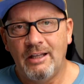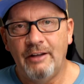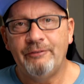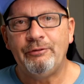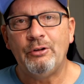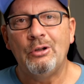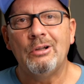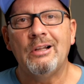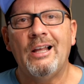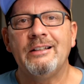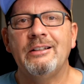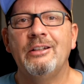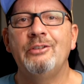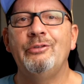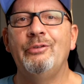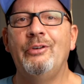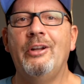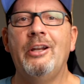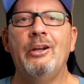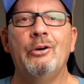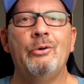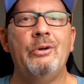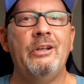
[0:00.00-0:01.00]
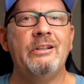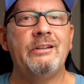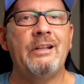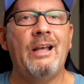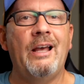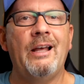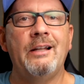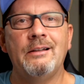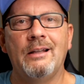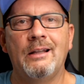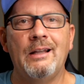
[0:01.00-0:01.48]
If you like this video, hit
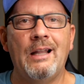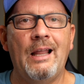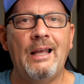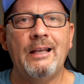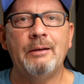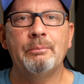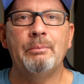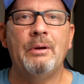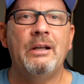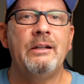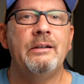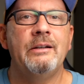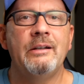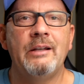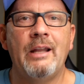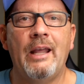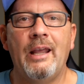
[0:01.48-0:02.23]
that like button